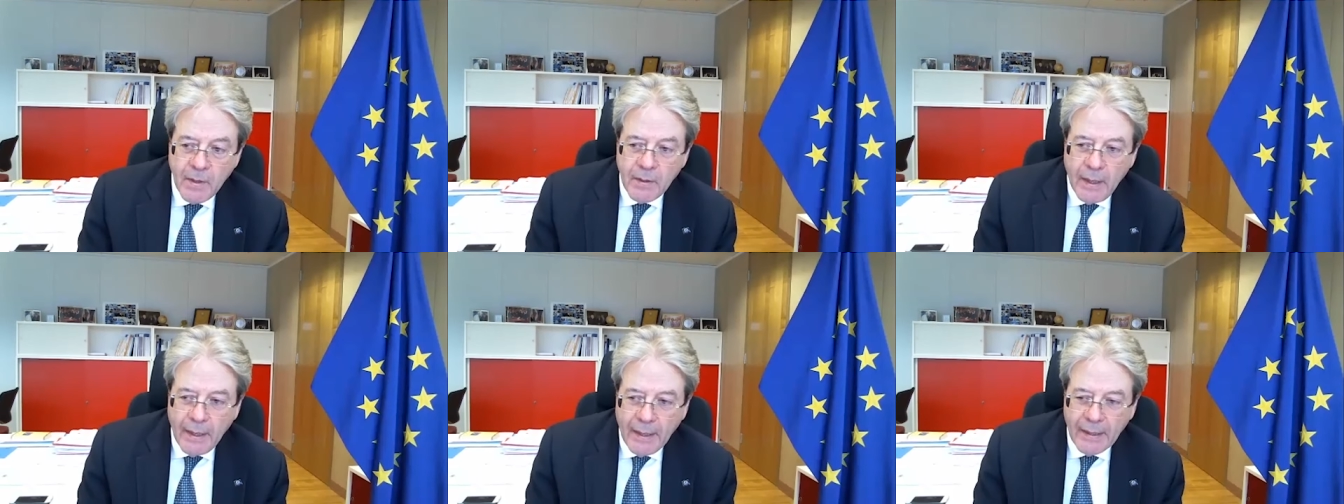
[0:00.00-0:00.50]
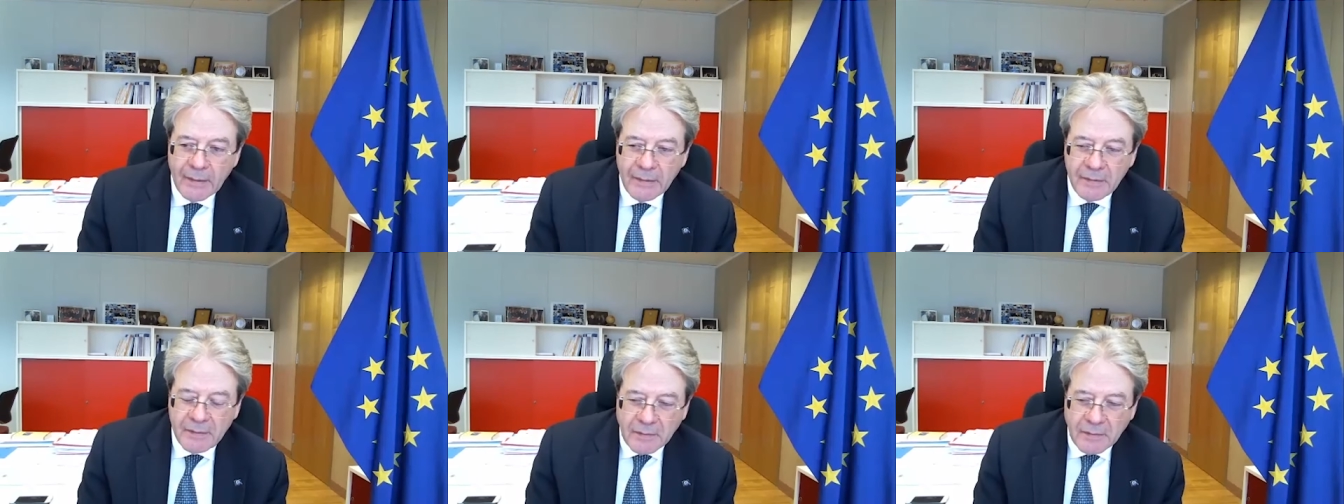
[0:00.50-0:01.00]

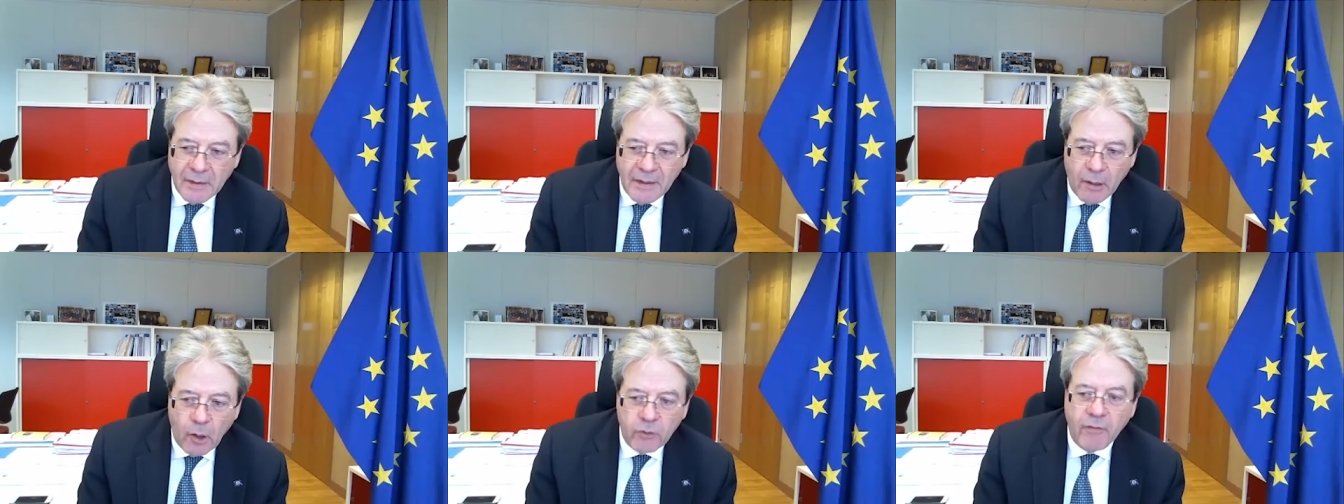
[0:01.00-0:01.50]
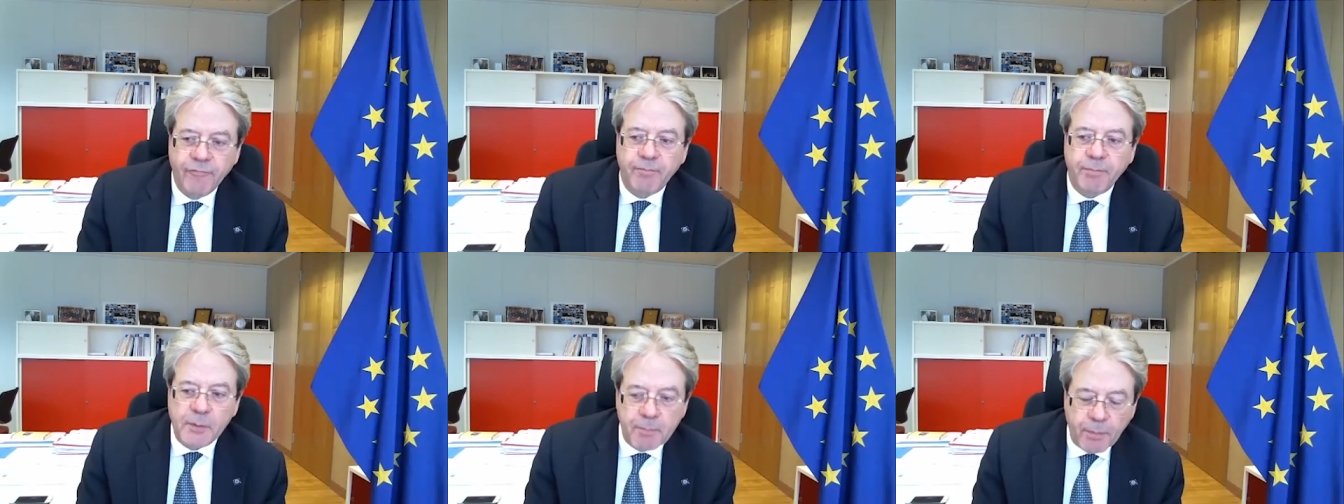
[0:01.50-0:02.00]
and a lot of
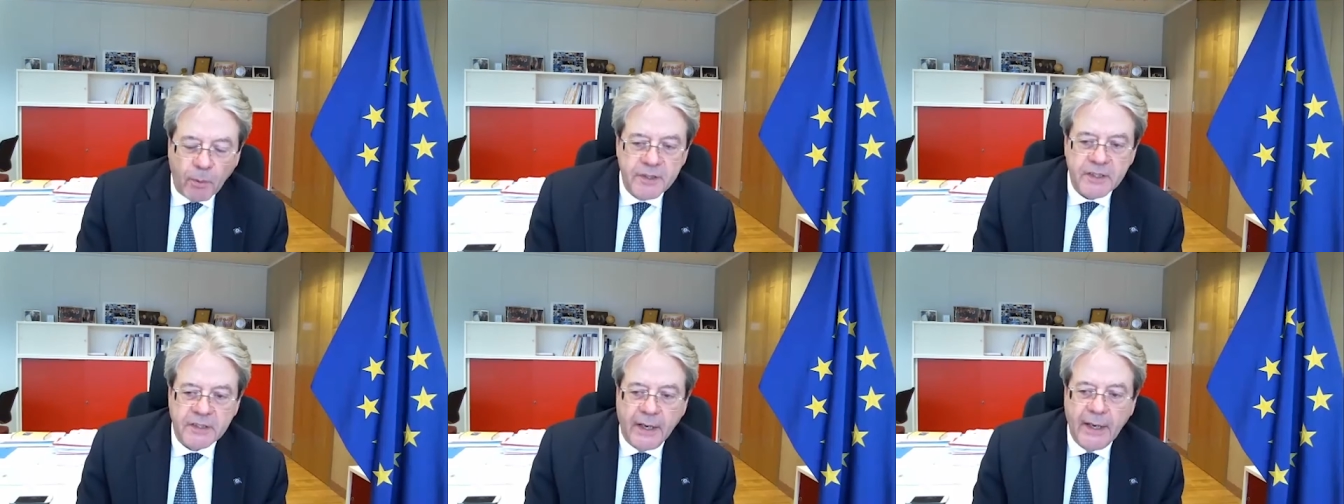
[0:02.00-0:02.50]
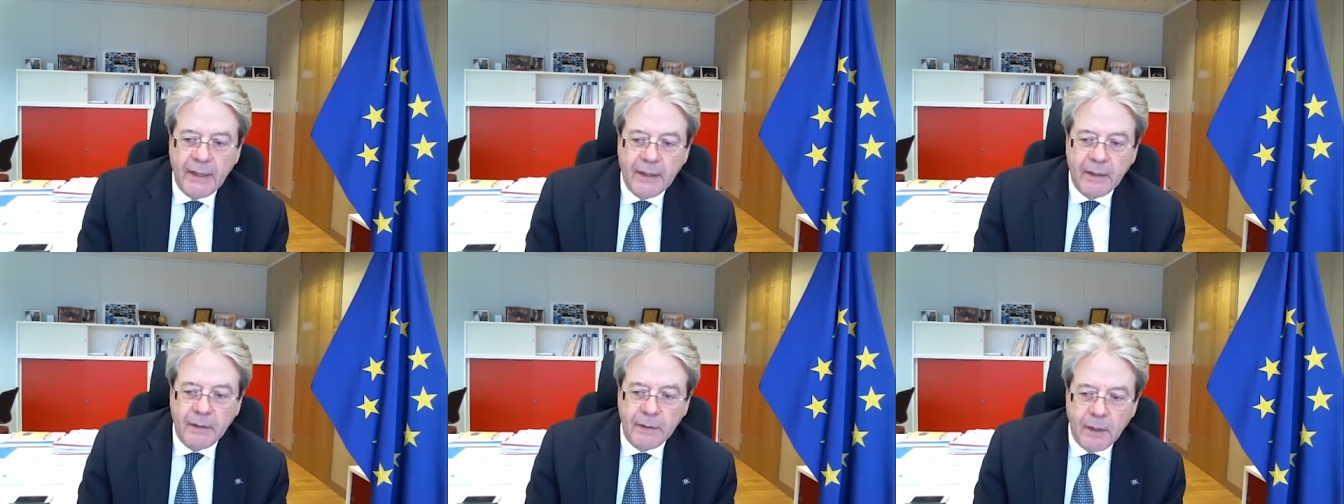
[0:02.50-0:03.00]
people
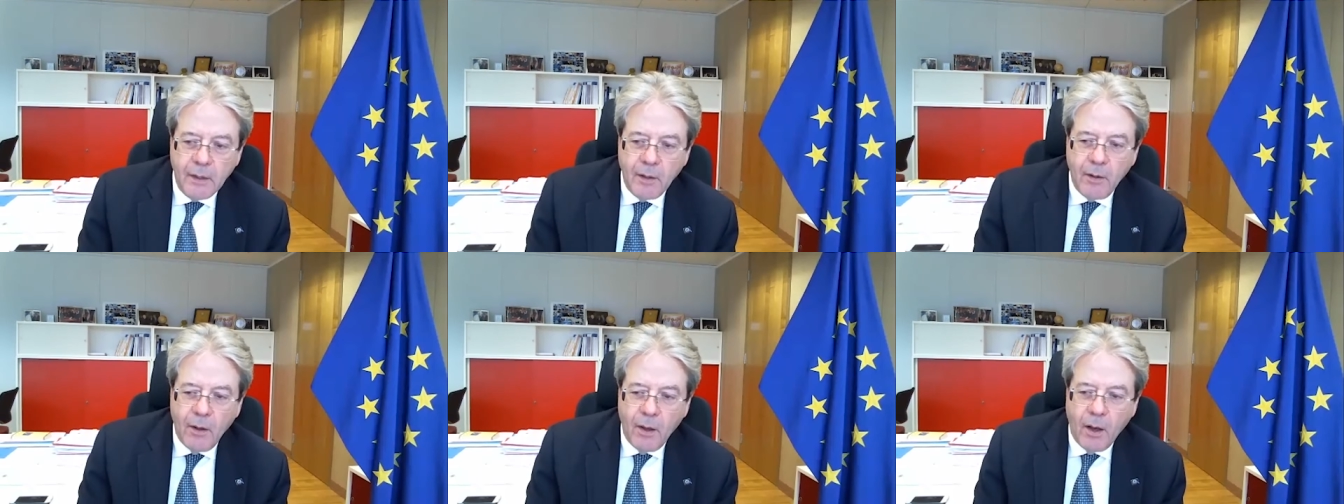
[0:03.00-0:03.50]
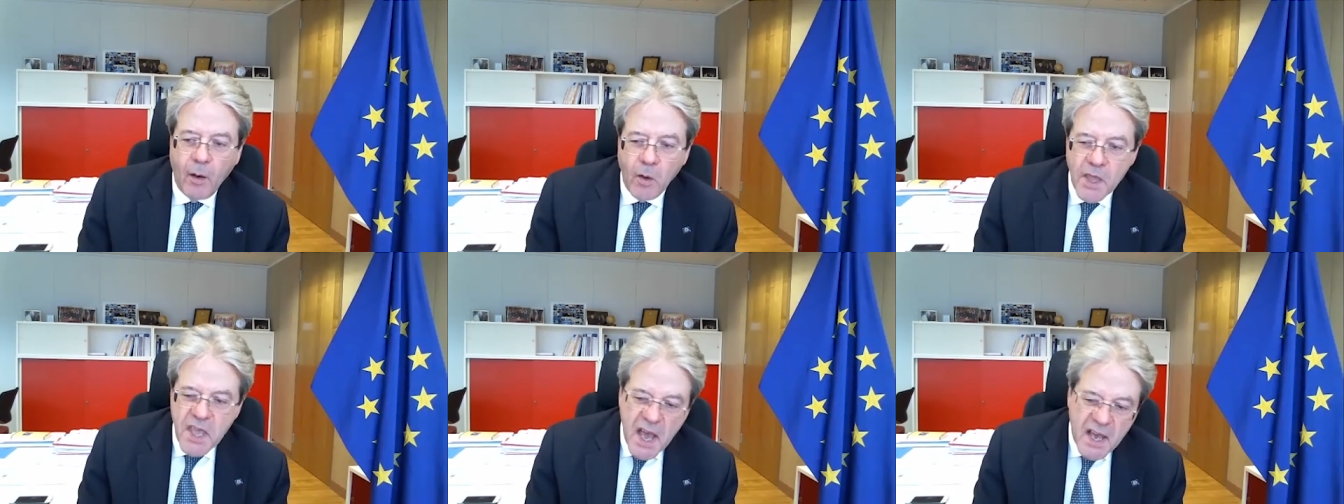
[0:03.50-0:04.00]
saying,
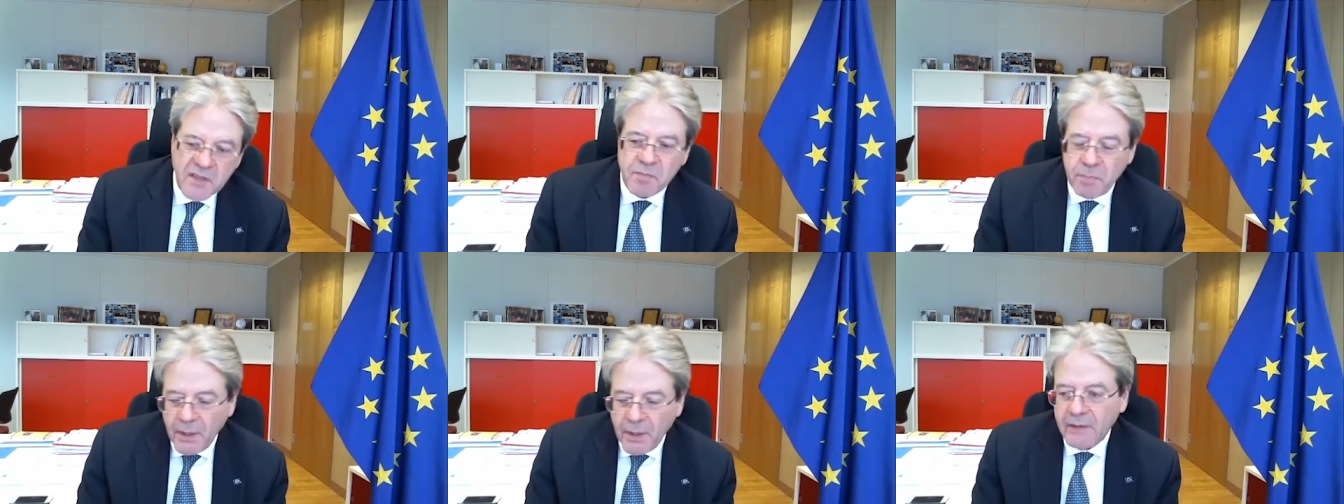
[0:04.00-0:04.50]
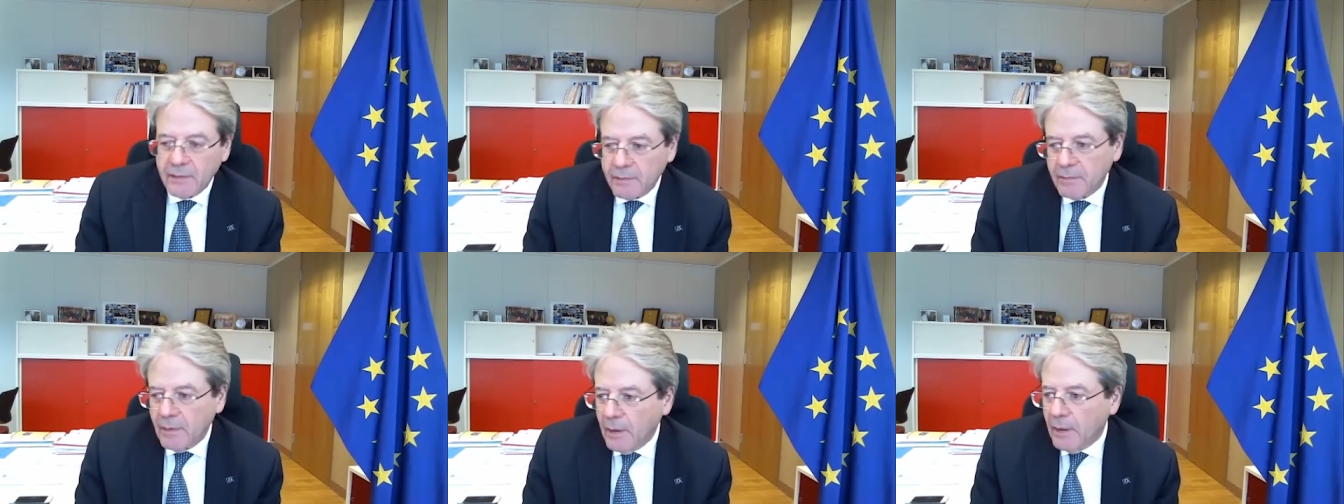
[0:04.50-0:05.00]
yes, but
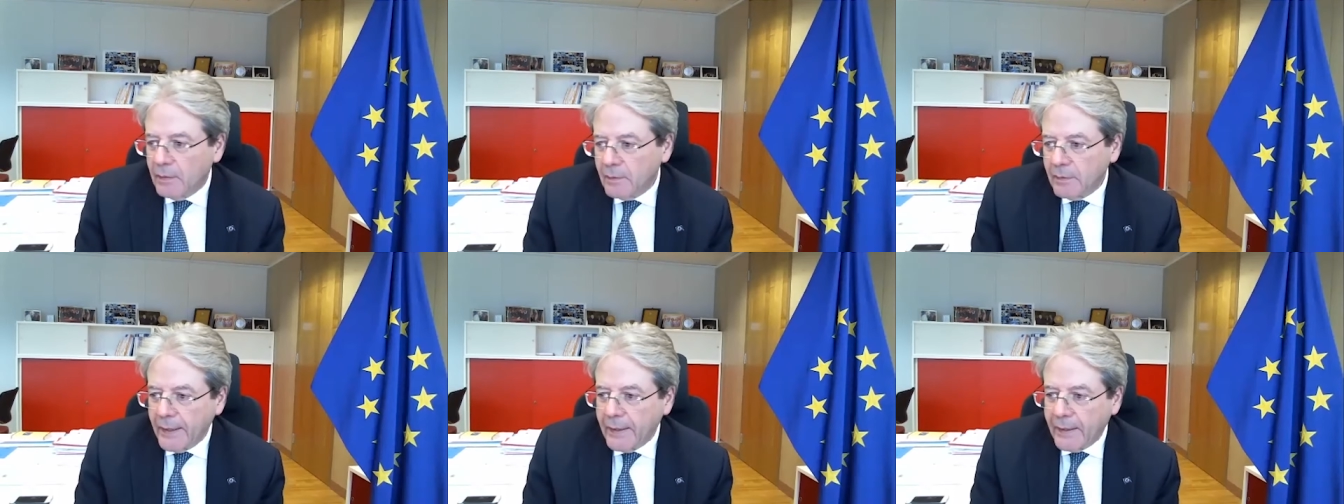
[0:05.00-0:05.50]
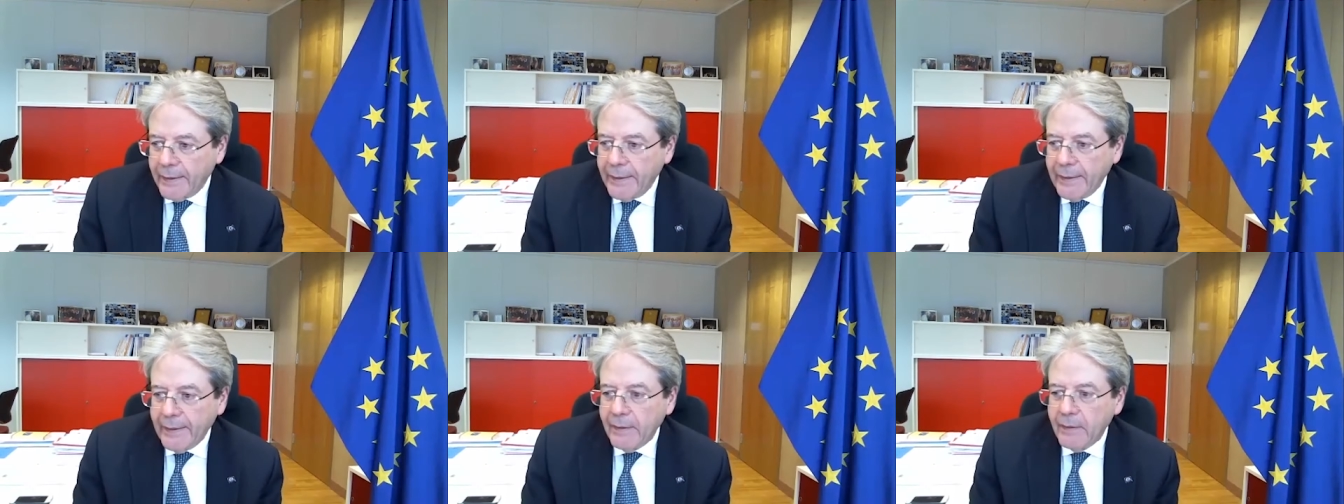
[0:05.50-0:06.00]
take
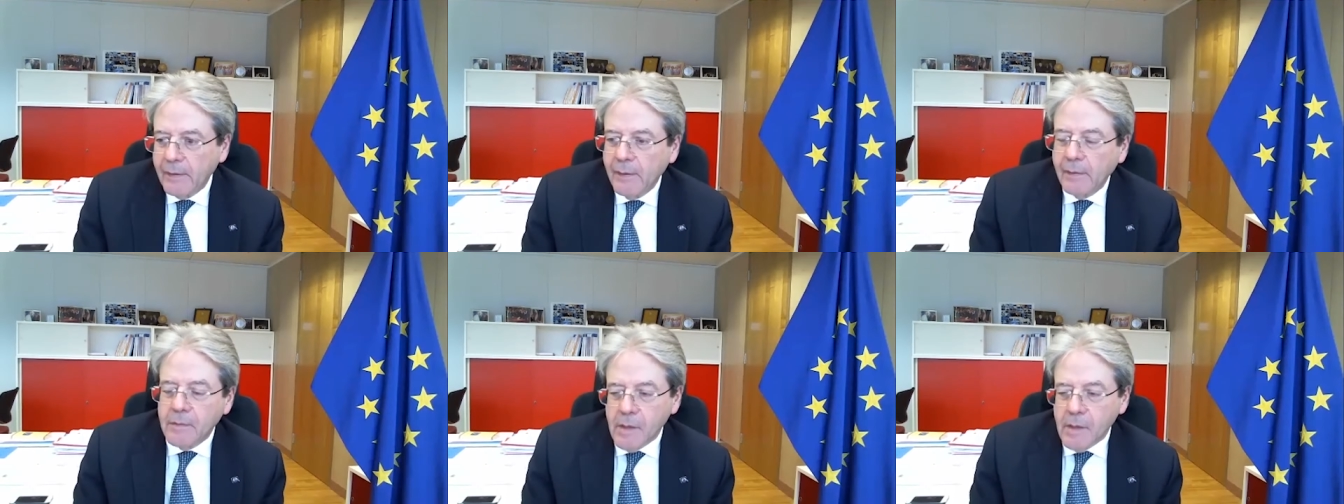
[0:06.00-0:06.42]
care,